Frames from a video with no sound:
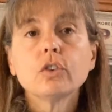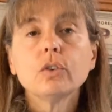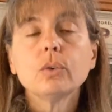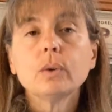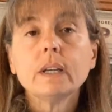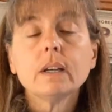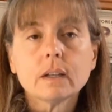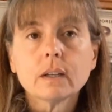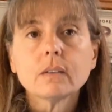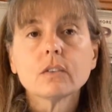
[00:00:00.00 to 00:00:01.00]
to eat
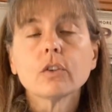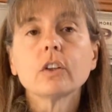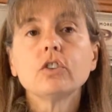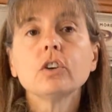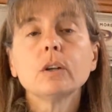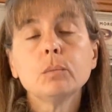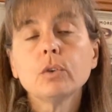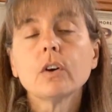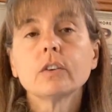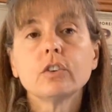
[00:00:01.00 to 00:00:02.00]
it so that you can
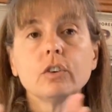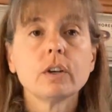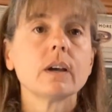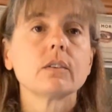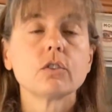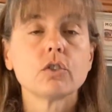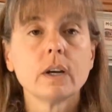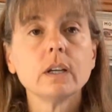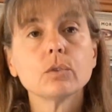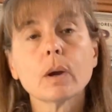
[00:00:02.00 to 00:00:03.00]
move on to your next
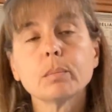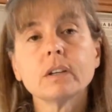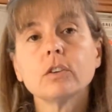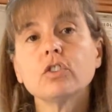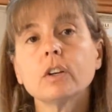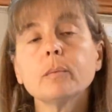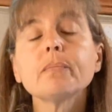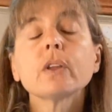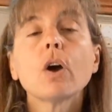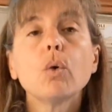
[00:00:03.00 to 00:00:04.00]
training
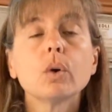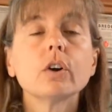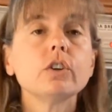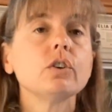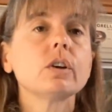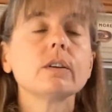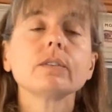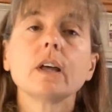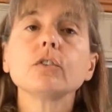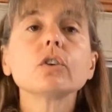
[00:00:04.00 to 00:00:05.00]
repetition. Or you could
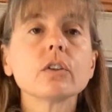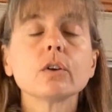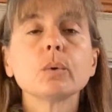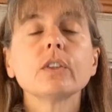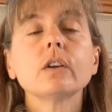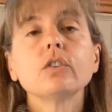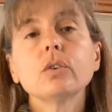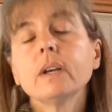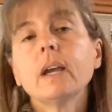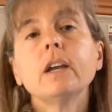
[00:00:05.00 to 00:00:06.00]
have left her there with it
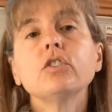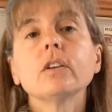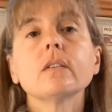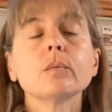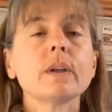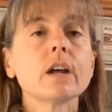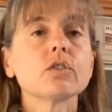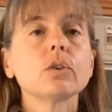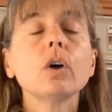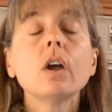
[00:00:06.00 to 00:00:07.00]
to engage in some
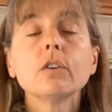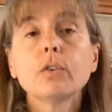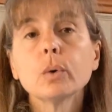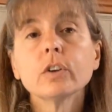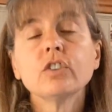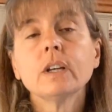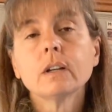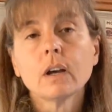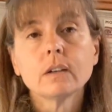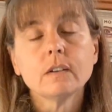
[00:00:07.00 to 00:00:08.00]
natural foraging
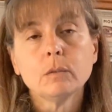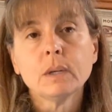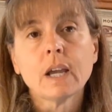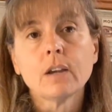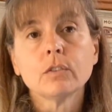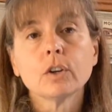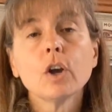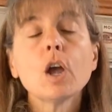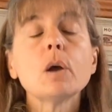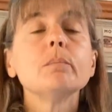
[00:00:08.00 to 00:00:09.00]
and hunting behavior.
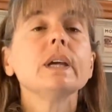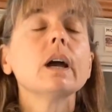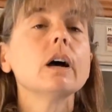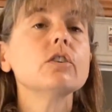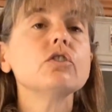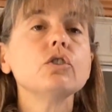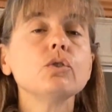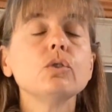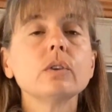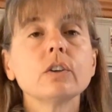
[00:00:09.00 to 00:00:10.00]
Because you
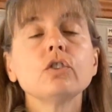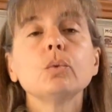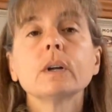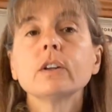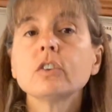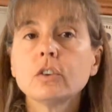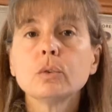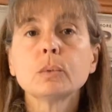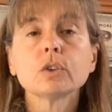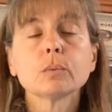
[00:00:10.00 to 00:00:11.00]
knew that you wanted to do
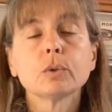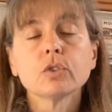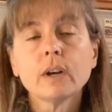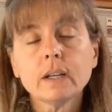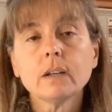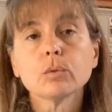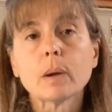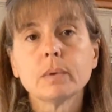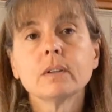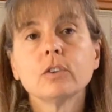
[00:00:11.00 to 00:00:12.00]
multiple training
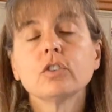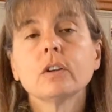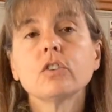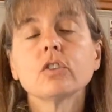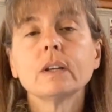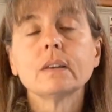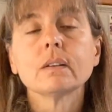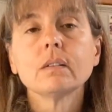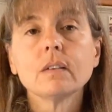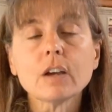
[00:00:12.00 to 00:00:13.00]
repetitions during
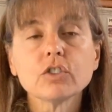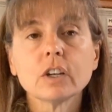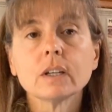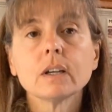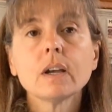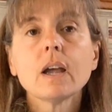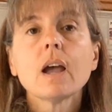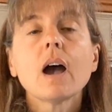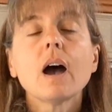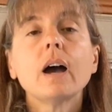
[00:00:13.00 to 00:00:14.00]
this session,
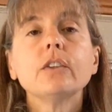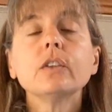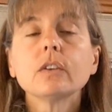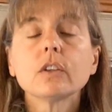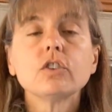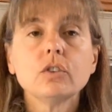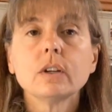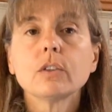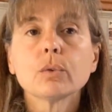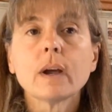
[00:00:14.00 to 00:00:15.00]
I think that you
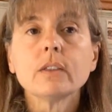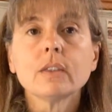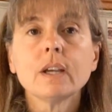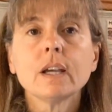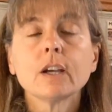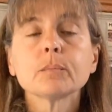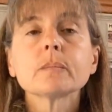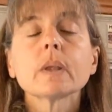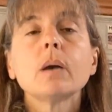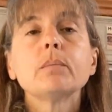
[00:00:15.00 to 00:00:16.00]
did the right thing
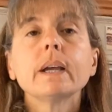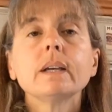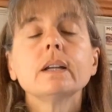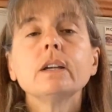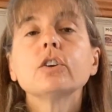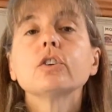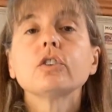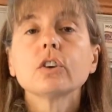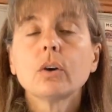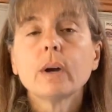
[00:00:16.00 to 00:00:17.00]
by getting her
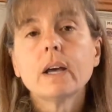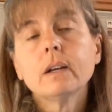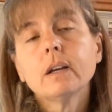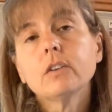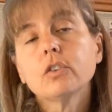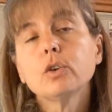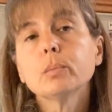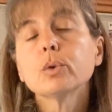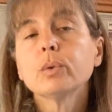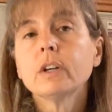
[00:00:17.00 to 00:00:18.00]
to go ahead and consume
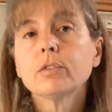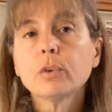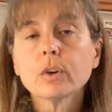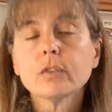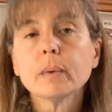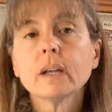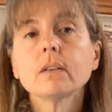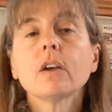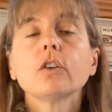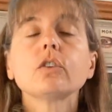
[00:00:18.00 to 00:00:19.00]
her reinforcement
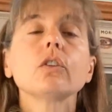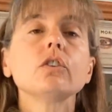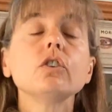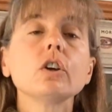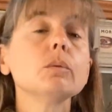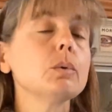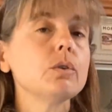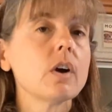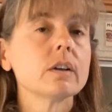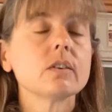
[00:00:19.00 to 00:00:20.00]
so that you could
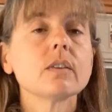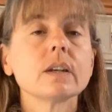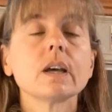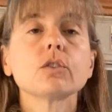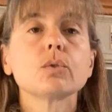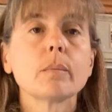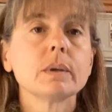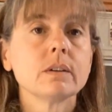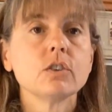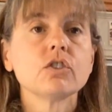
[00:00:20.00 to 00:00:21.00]
move on to the next
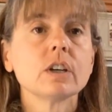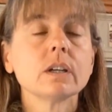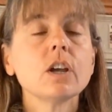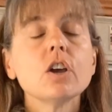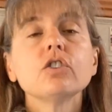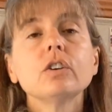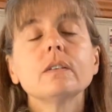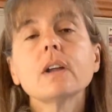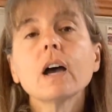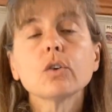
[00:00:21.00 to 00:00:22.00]
repetition.
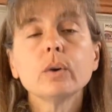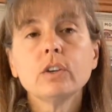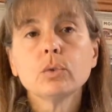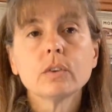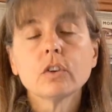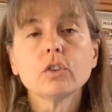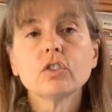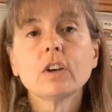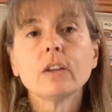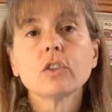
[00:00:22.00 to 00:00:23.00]
She's not going to
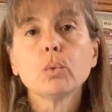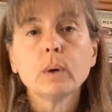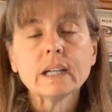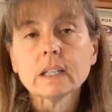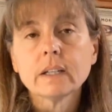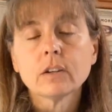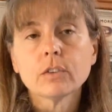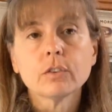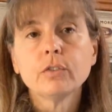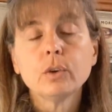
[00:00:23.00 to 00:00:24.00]
associate the wiggling
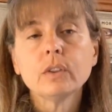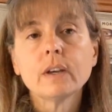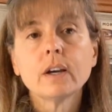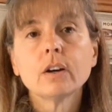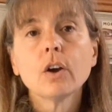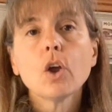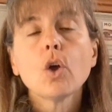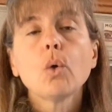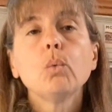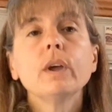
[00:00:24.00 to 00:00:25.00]
of the food there
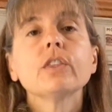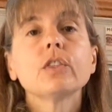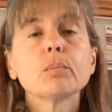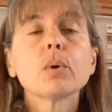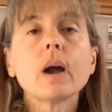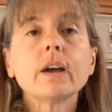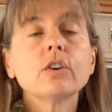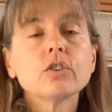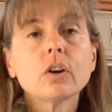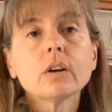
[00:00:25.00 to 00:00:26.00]
with the
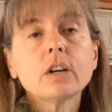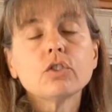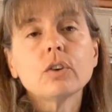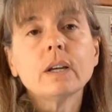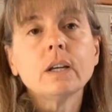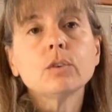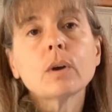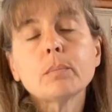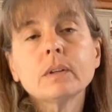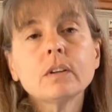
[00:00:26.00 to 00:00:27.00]
prior target training
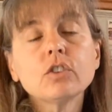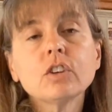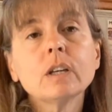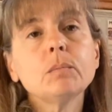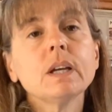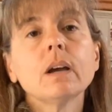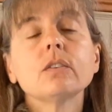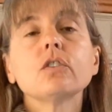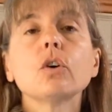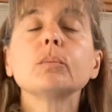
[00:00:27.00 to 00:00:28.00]
repetition
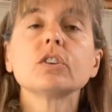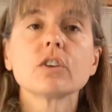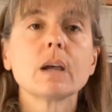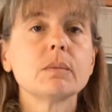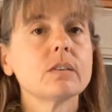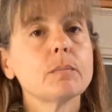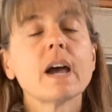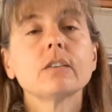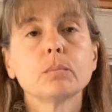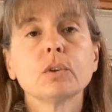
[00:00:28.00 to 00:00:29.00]
because so much time has
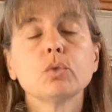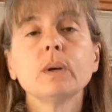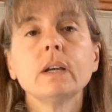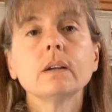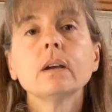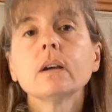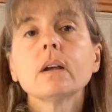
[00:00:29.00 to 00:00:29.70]
passed between.